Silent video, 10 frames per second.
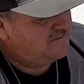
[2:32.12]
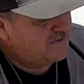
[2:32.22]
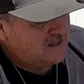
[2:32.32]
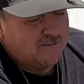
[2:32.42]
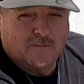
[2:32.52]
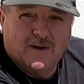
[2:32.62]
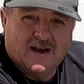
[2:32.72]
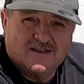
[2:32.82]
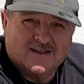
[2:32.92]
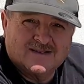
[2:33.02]
fill up a
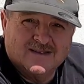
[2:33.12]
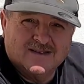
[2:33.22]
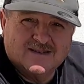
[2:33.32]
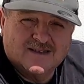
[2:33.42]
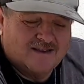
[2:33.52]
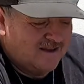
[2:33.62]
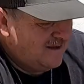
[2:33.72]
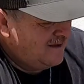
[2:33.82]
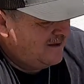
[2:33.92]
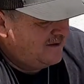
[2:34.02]
bag like this
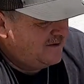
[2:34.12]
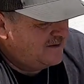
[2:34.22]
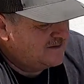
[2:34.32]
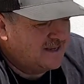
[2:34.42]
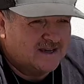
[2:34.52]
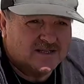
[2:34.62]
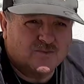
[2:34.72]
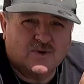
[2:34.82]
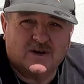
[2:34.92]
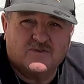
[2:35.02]
and take it
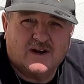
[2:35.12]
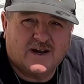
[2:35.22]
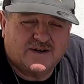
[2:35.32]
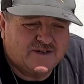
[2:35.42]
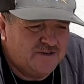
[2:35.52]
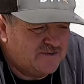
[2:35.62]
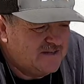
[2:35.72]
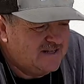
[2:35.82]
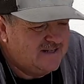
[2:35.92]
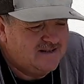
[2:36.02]
to whatever I had to do,
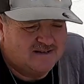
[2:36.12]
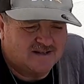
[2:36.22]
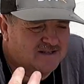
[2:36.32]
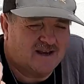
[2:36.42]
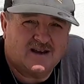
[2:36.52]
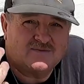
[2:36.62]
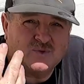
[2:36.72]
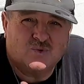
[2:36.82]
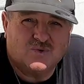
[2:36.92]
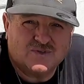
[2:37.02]
because I have
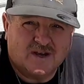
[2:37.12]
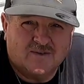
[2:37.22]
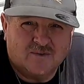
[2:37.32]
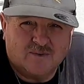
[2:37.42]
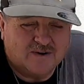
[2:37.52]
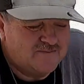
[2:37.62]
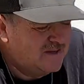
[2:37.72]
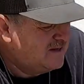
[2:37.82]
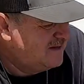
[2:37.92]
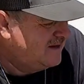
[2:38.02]
tools everywhere.
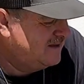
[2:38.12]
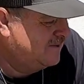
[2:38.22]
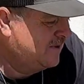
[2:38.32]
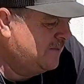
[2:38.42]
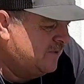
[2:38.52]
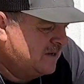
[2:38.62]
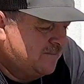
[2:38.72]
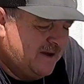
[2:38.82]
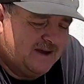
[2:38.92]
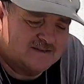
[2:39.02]
Then when I bring
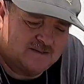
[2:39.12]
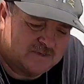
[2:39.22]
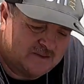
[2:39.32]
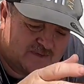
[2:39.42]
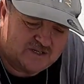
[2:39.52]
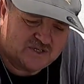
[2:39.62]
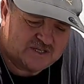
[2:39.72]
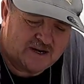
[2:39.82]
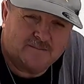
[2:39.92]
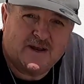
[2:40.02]
them back, sometimes I just
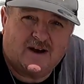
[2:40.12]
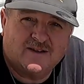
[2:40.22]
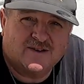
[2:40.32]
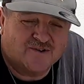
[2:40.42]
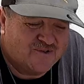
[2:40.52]
set them down on the